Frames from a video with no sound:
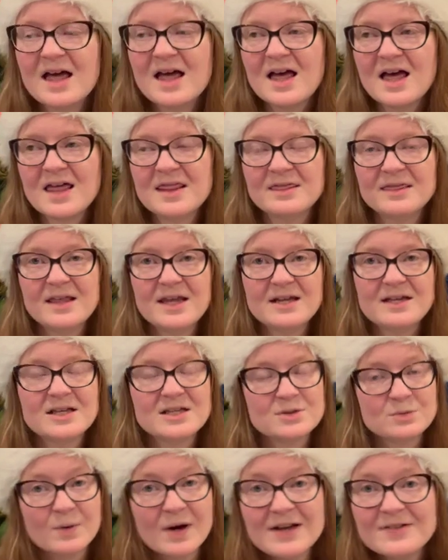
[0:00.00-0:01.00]
And then
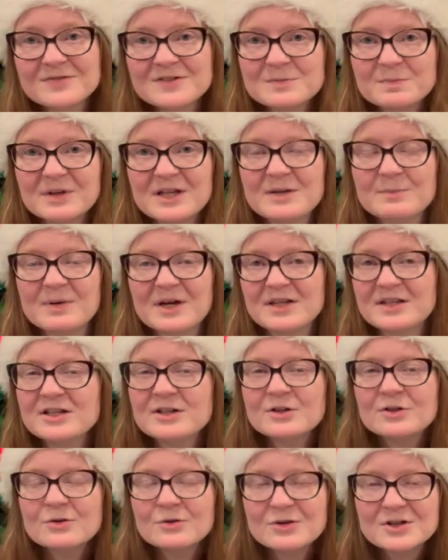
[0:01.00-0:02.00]
his wife is played by the
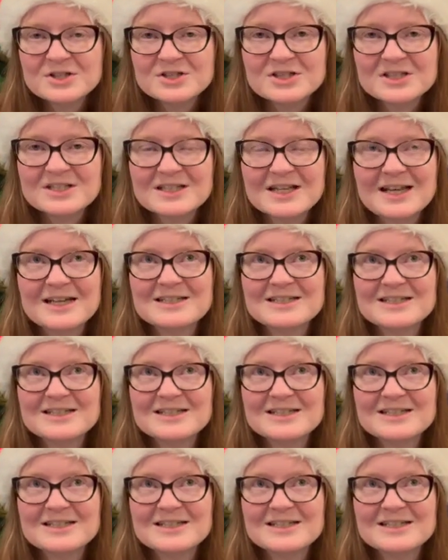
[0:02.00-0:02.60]
gorgeous and